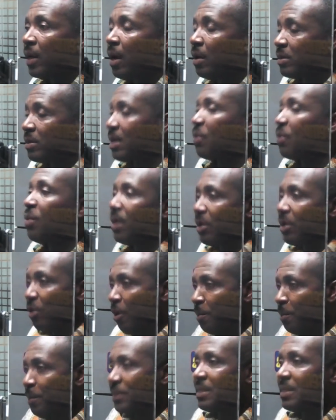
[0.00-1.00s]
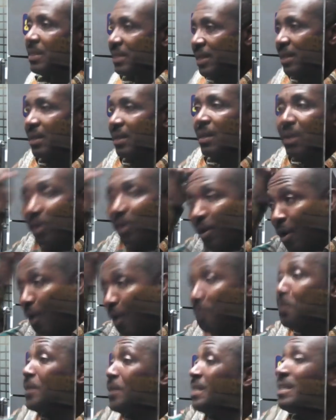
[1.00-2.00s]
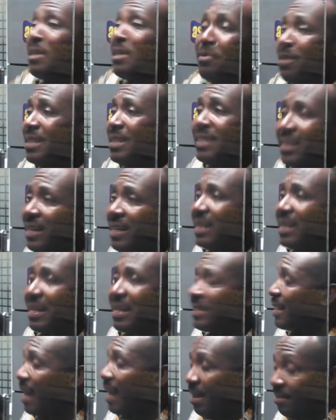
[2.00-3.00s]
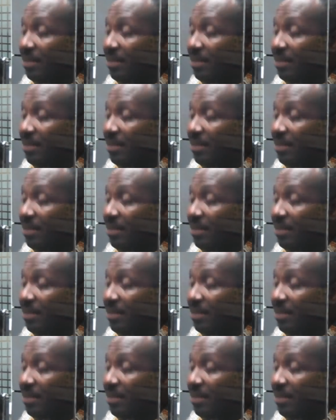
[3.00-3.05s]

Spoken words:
Also quickly or petition region national